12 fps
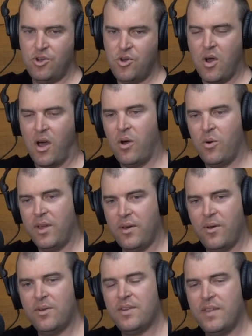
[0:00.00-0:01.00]
you holding
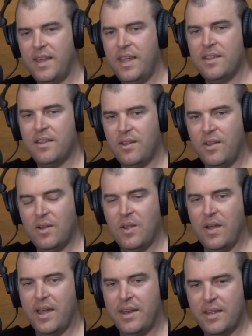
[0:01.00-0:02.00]
on to the end of the long
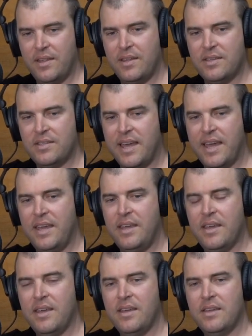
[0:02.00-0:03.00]
line, and you
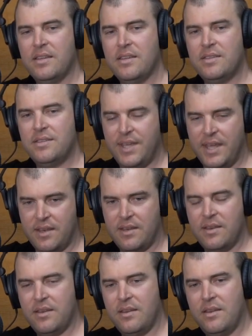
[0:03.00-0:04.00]
say, sit,
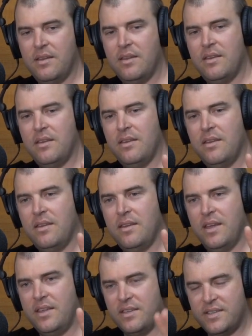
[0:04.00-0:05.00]

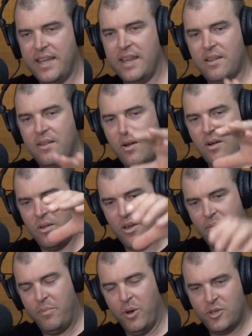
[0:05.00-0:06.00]
and you stand on the long
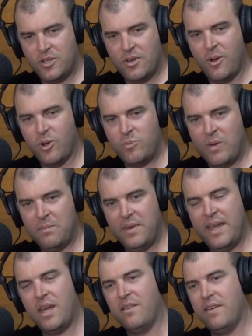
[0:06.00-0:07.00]
line and push the dog's bum
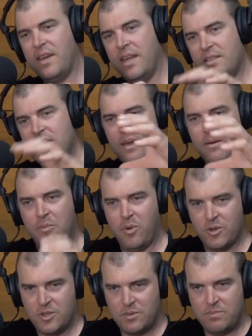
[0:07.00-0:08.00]
down. If it gets up, you
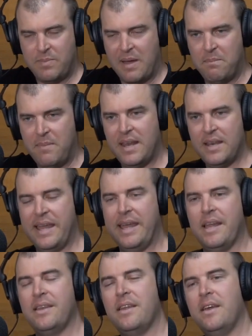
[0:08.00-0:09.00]
push its bum back
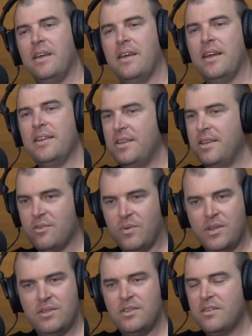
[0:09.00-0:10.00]
down, and you just
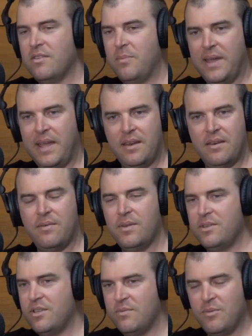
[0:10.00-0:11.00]
rinse and repeat
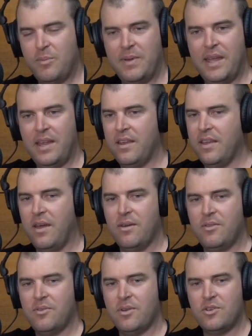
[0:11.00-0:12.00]
and
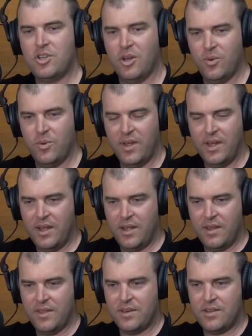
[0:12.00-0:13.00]
go through until
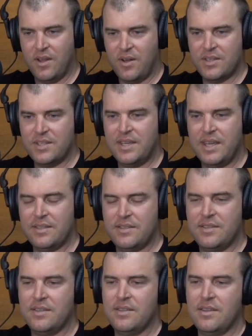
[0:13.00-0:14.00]
the dog
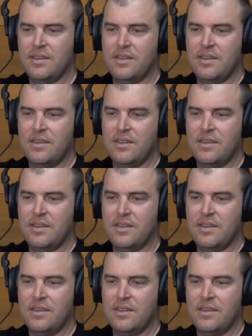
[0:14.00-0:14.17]
sits.